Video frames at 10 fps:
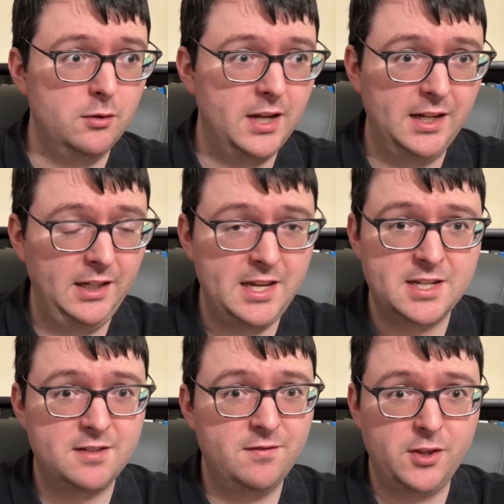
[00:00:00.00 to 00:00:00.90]
at
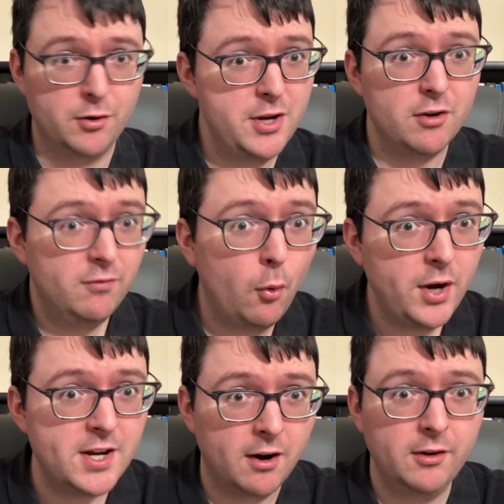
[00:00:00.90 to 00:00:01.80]
least $30 or
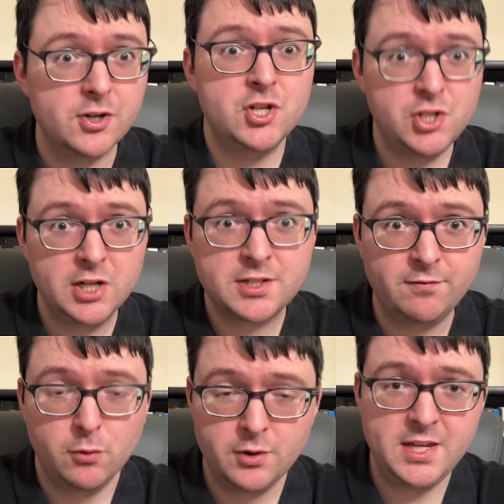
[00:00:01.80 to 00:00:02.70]
$40 just
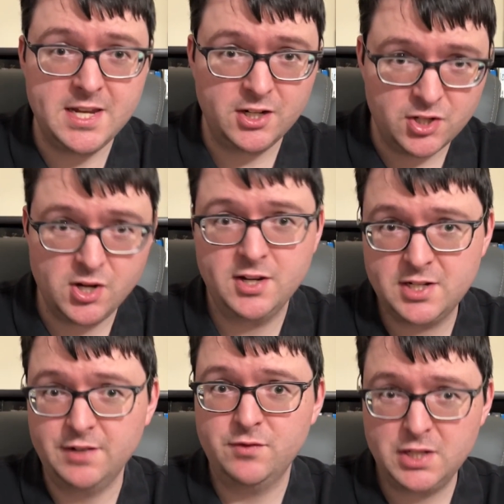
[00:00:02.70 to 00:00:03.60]
for the
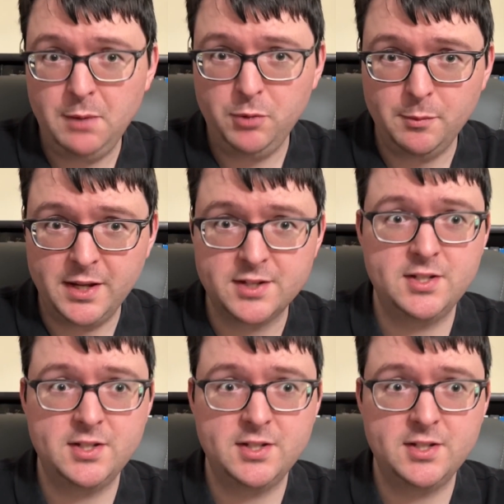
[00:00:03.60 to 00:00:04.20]
exhaustive supplements,